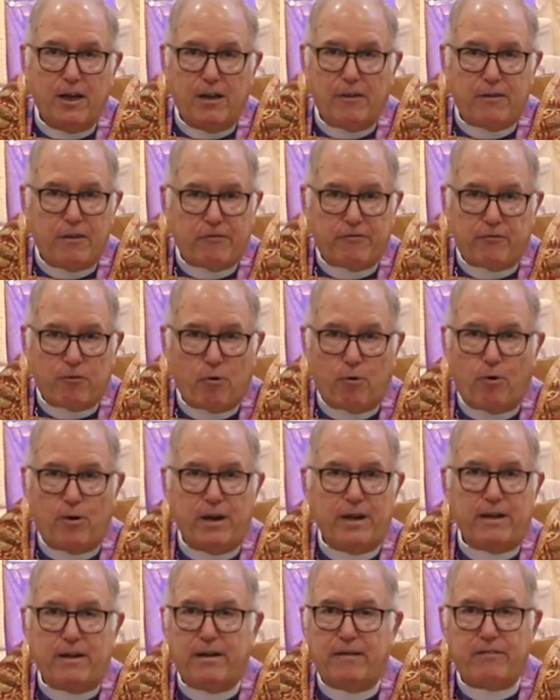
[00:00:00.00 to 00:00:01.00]
the
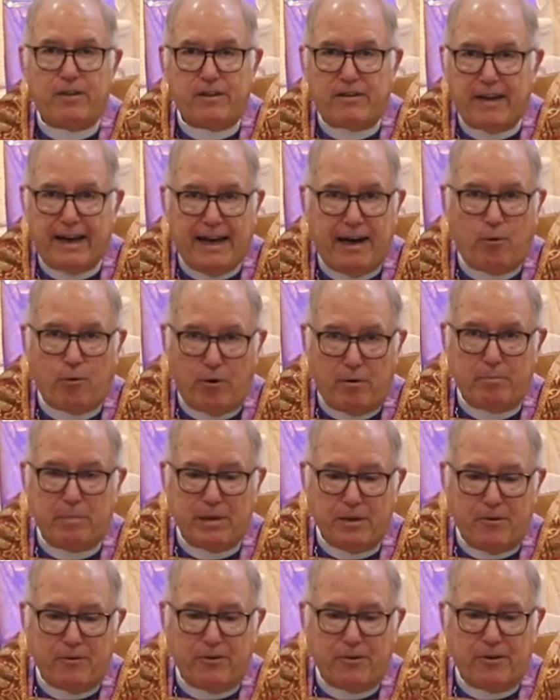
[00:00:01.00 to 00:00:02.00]
story of the tower
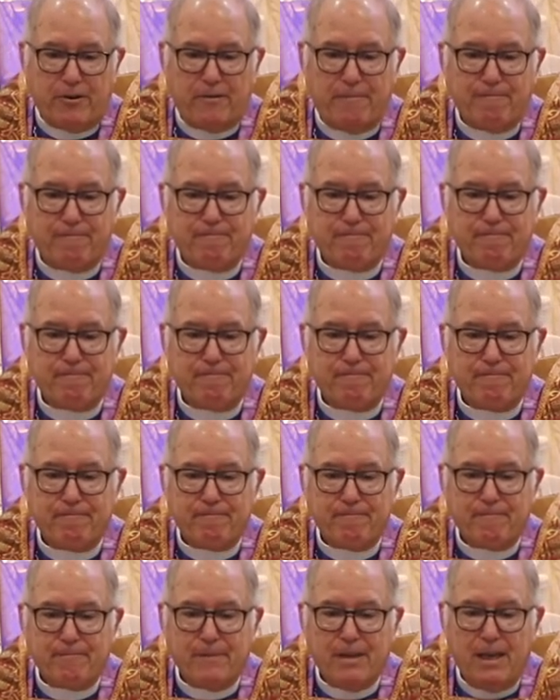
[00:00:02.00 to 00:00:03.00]
builder.
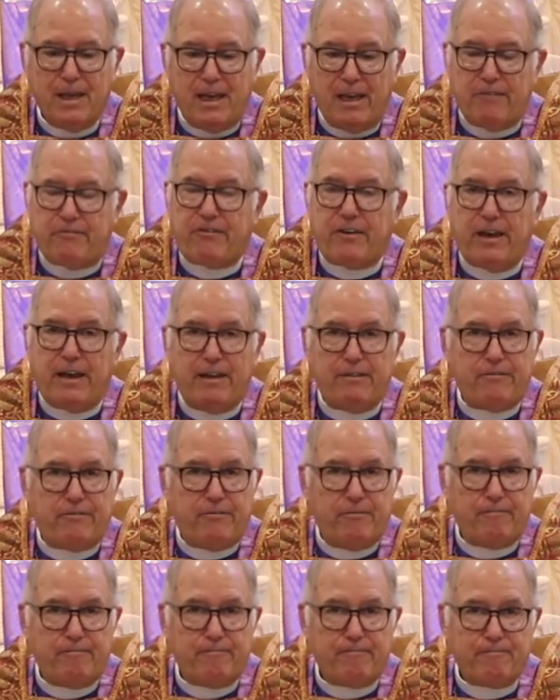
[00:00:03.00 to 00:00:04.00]
He
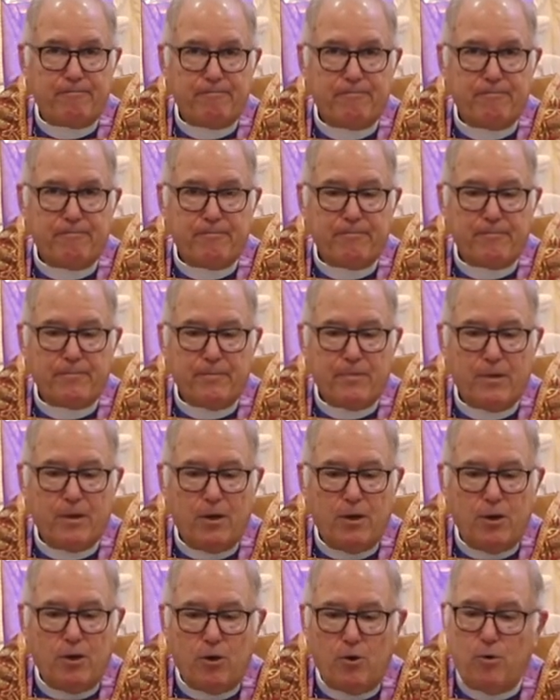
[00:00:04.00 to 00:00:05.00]
says,
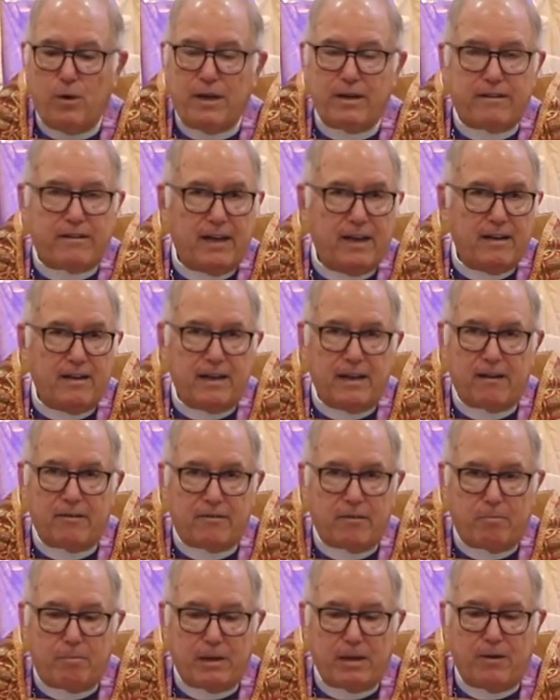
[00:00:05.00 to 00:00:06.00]
who intending
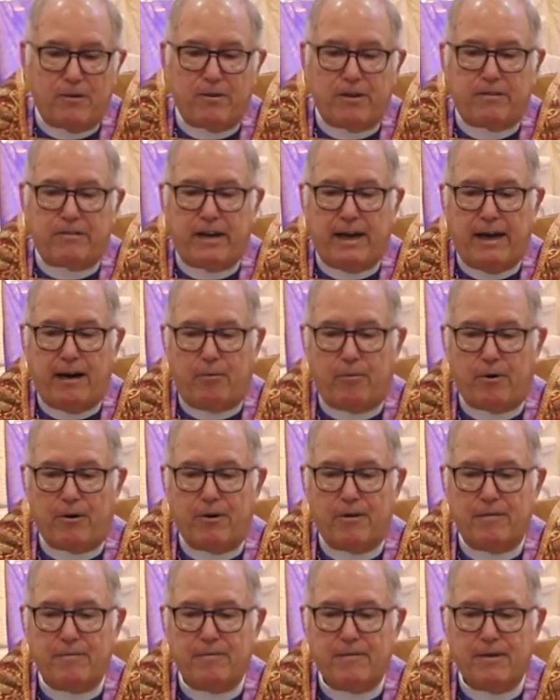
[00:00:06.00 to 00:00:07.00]
to build a
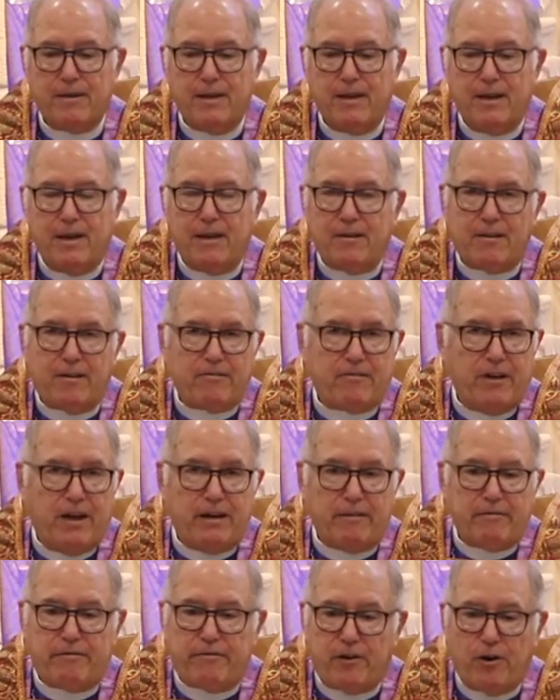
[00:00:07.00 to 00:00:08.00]
tower does
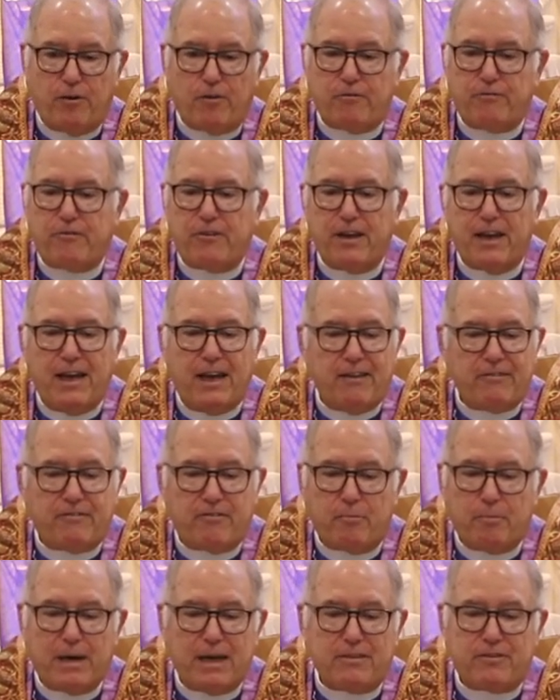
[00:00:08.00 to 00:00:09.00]
not first
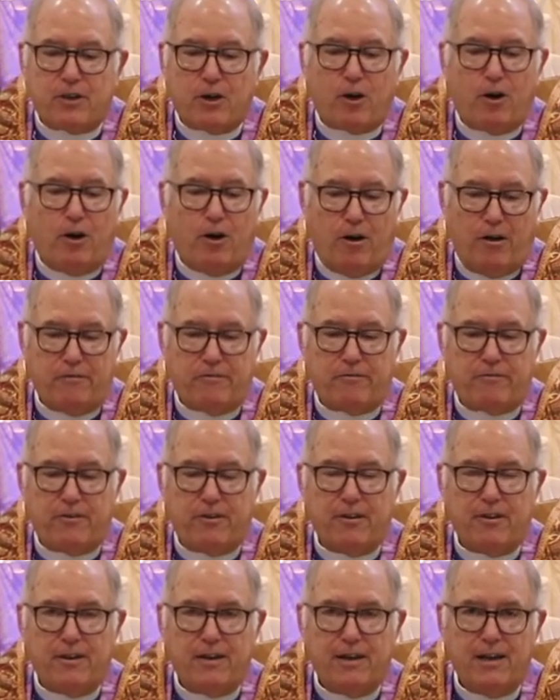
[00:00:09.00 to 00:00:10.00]
estimate the cost
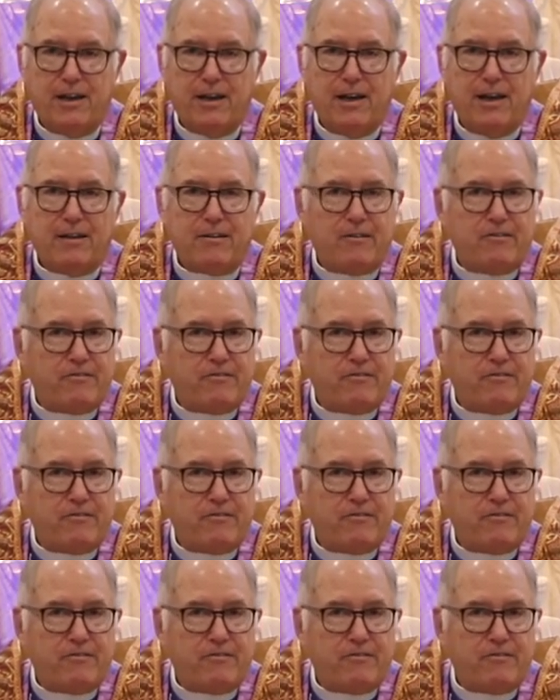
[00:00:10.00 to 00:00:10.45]
to